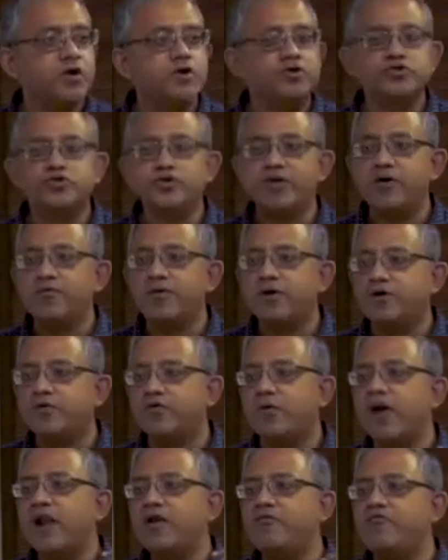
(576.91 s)
So there were
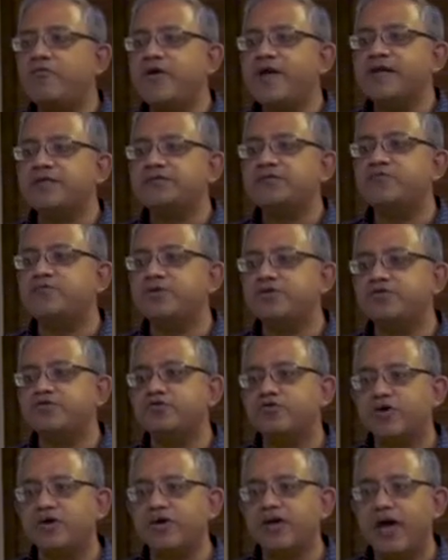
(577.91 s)
12 ways in which you
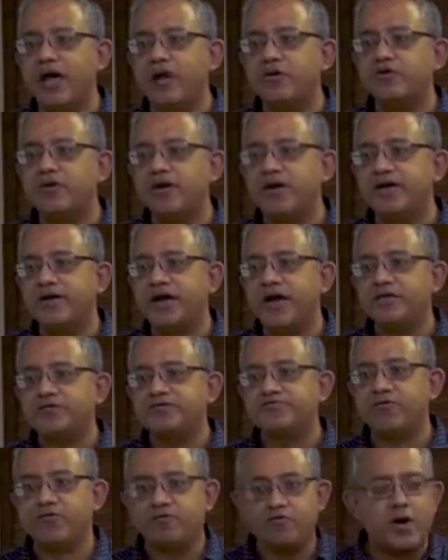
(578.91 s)
can calculate
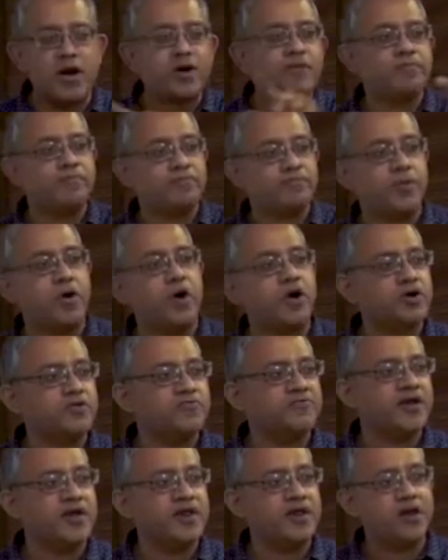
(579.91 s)
tax for one plot
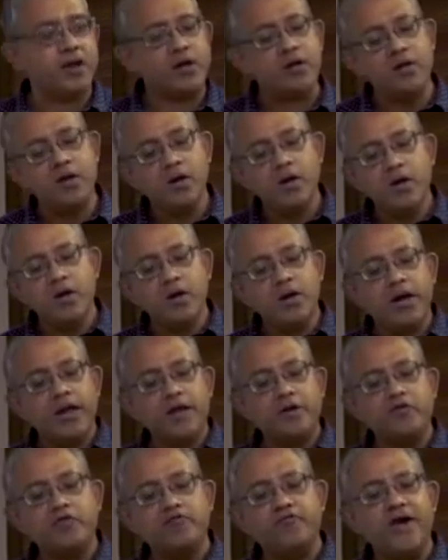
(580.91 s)
of area.
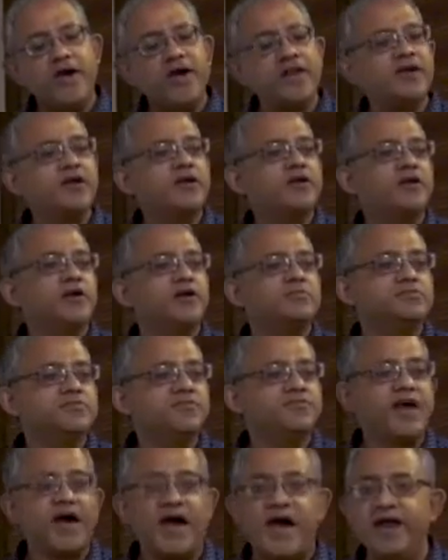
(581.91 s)
It could vary in terms
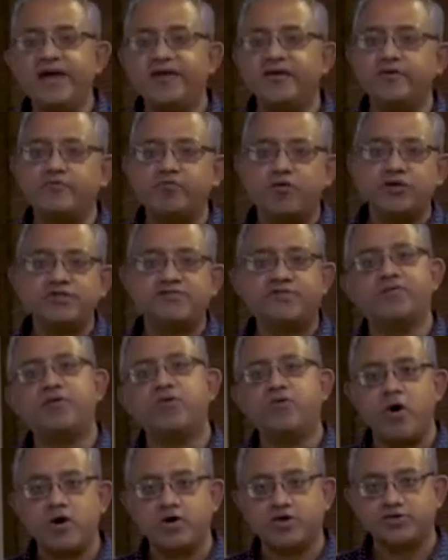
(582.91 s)
of the height it was from the
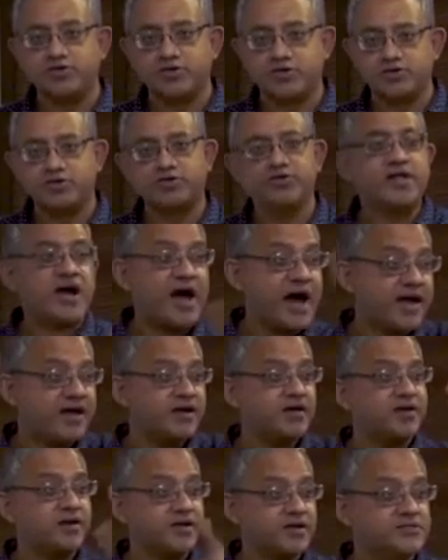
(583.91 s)
water source. So the
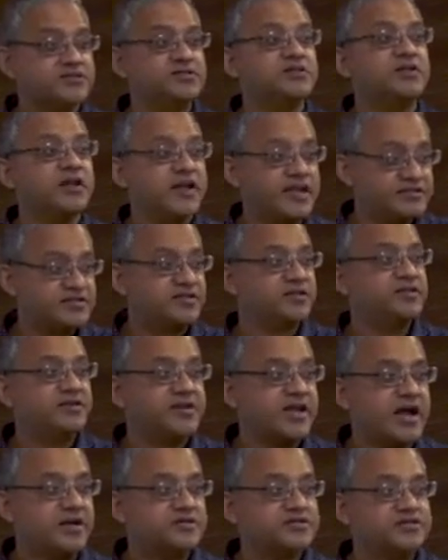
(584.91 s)
higher it is, the lesser the
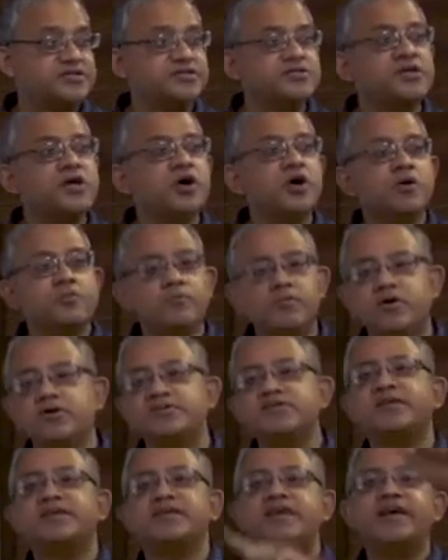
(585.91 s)
taxes,
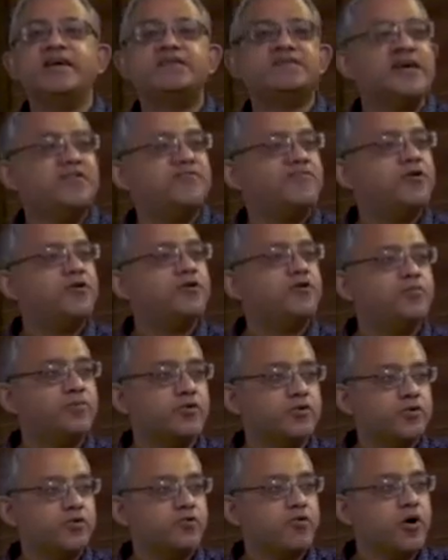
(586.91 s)
because it takes effort to
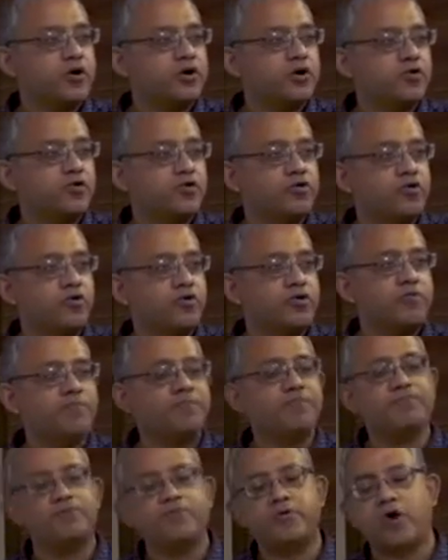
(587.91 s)
put the water to grow the
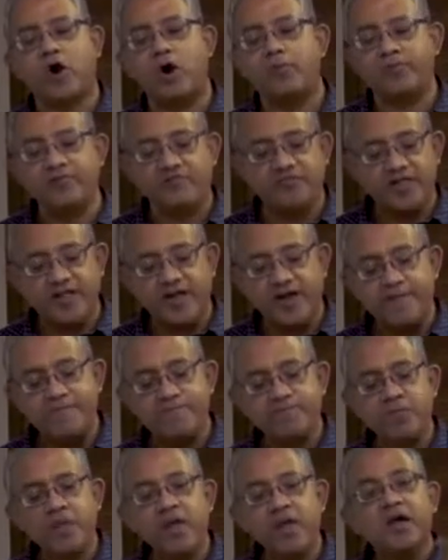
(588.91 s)
crop over there.
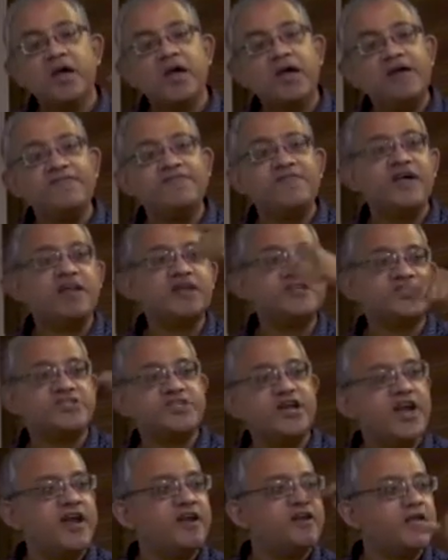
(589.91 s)
If there is
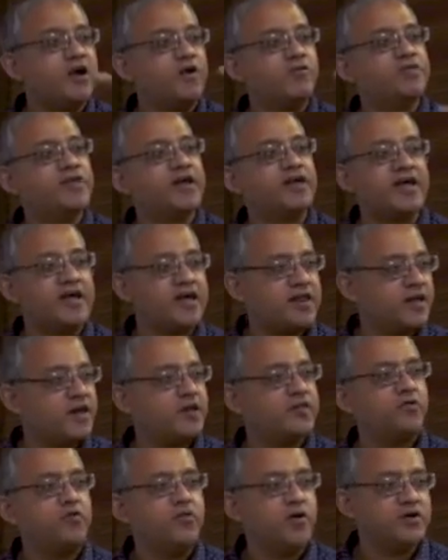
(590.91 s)
shade around that
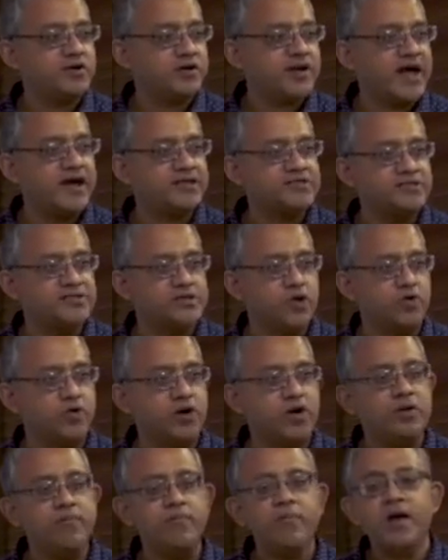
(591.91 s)
area, the tax is
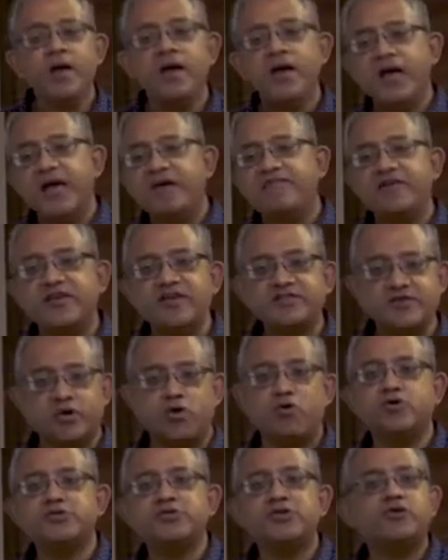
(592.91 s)
lower. If it is
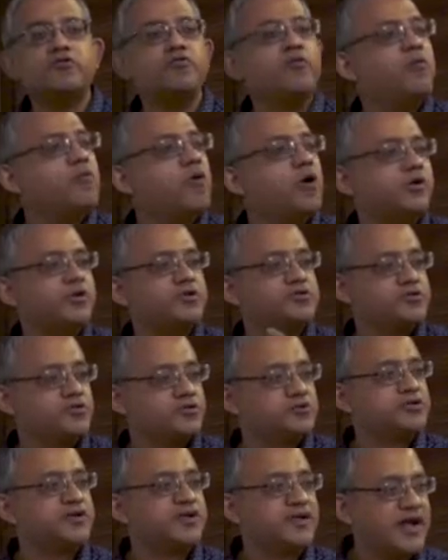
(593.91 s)
closer to a water
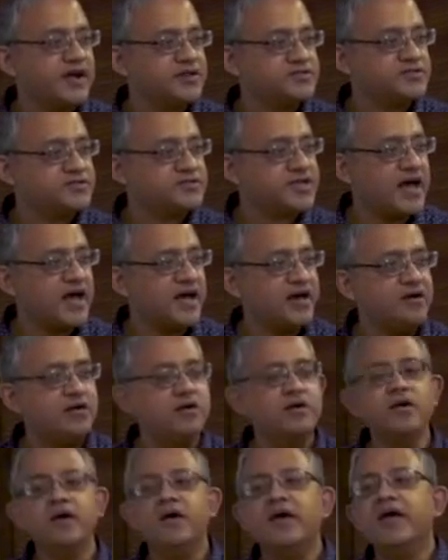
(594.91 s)
source, the tax is
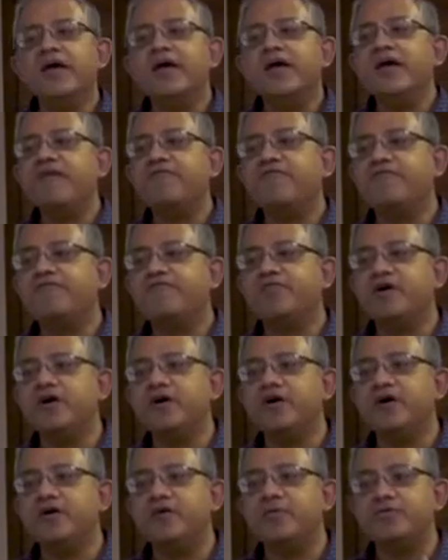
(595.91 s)
higher. If
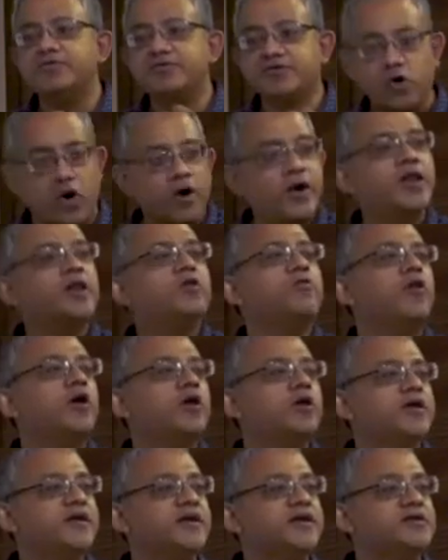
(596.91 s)
the soil
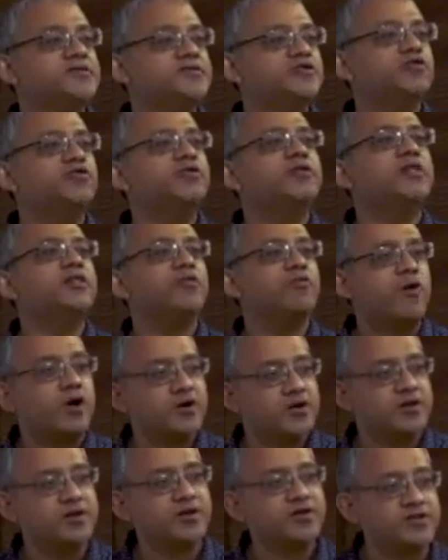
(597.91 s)
quality is good, then
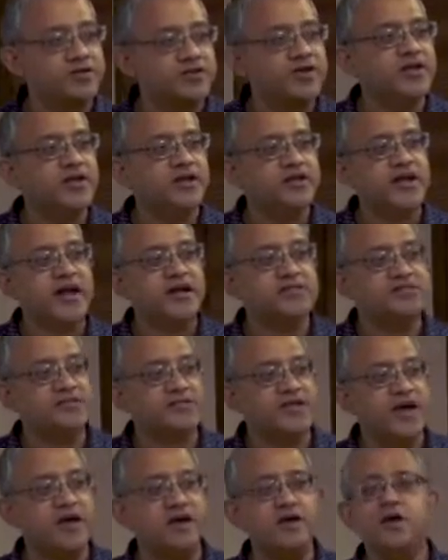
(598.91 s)
the tax is
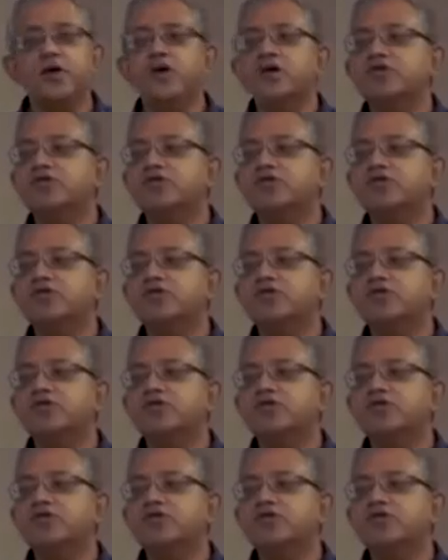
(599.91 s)
higher.